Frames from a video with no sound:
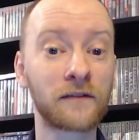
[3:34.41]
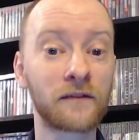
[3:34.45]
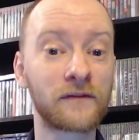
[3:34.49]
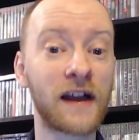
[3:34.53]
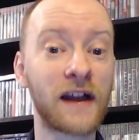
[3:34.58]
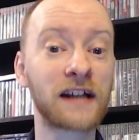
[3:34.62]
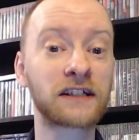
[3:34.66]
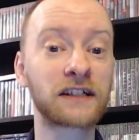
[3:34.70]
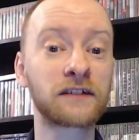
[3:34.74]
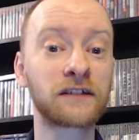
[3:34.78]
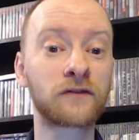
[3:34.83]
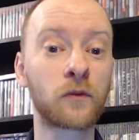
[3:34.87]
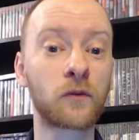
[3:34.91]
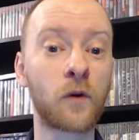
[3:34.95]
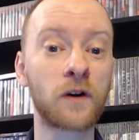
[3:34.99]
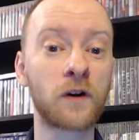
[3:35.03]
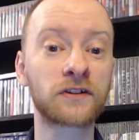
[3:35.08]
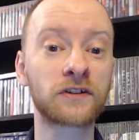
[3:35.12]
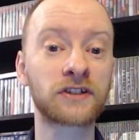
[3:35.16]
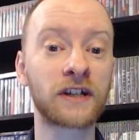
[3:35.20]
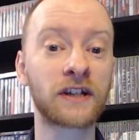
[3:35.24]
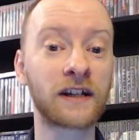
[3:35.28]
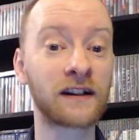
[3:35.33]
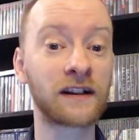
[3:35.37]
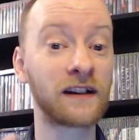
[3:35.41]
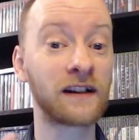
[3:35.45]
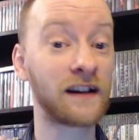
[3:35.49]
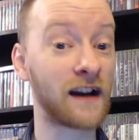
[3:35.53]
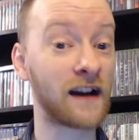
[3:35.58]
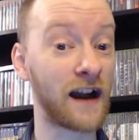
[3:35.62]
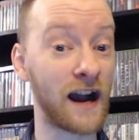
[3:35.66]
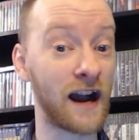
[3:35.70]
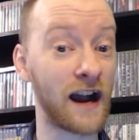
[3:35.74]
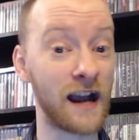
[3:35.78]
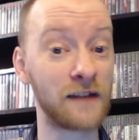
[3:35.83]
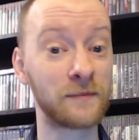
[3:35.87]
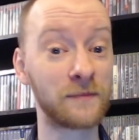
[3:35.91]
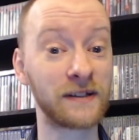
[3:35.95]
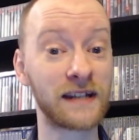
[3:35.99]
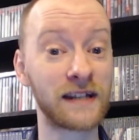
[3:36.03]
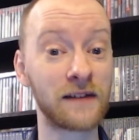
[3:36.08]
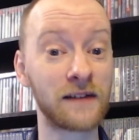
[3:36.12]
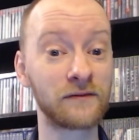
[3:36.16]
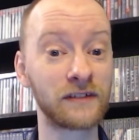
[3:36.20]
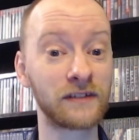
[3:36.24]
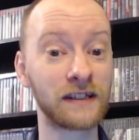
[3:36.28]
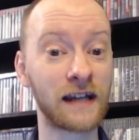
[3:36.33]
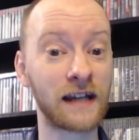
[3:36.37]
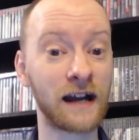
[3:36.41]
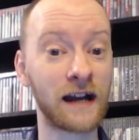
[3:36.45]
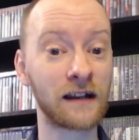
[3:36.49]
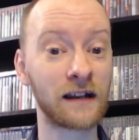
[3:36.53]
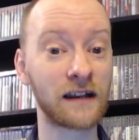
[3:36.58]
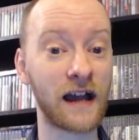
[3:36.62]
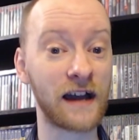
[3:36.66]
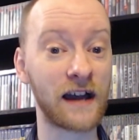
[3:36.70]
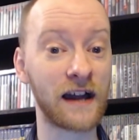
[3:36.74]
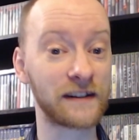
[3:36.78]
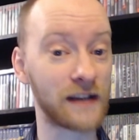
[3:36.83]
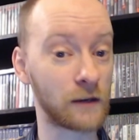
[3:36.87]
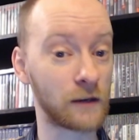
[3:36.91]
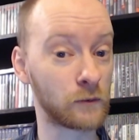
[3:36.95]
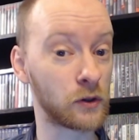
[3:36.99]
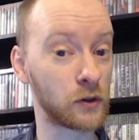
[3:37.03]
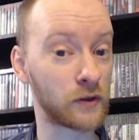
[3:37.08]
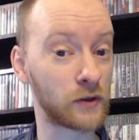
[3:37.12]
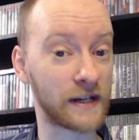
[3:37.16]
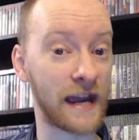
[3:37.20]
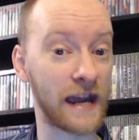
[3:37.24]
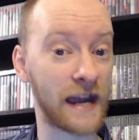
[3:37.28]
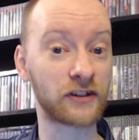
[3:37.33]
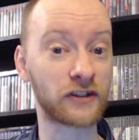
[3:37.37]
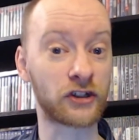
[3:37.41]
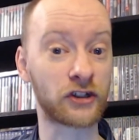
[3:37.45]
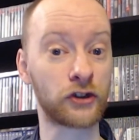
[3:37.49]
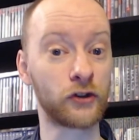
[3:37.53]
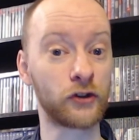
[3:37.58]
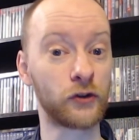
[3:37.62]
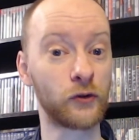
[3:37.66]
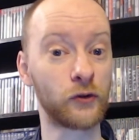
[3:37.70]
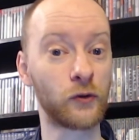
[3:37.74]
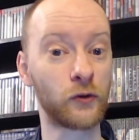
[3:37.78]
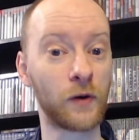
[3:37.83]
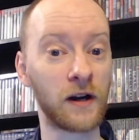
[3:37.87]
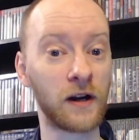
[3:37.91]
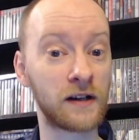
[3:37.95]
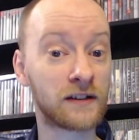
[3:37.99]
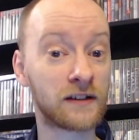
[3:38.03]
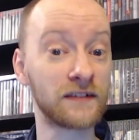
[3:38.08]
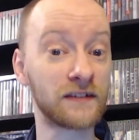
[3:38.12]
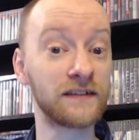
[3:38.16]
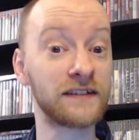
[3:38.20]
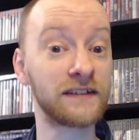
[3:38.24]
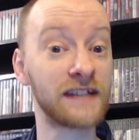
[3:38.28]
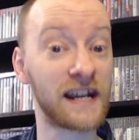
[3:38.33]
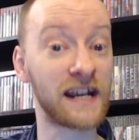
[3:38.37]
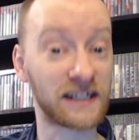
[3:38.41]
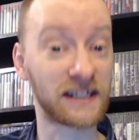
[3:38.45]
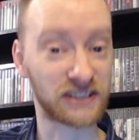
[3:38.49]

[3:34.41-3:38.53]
Thank you for watching. I've been MVL, and I will catch you next